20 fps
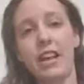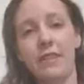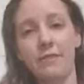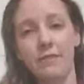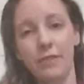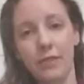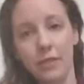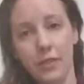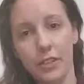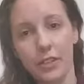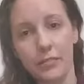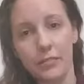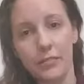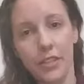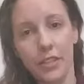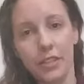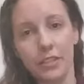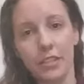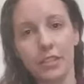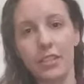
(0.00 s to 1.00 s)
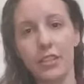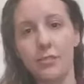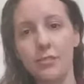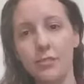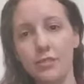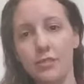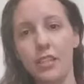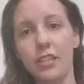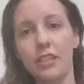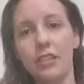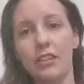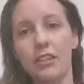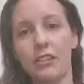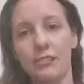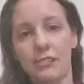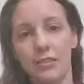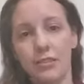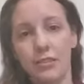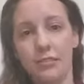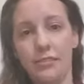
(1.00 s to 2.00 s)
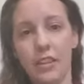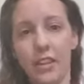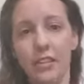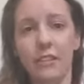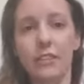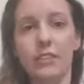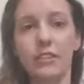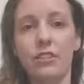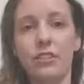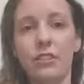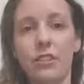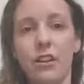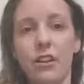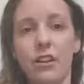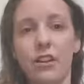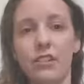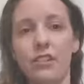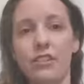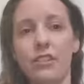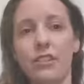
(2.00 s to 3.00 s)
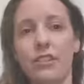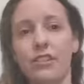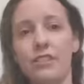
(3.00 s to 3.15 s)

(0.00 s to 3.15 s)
everyone wear something over their face, a cloth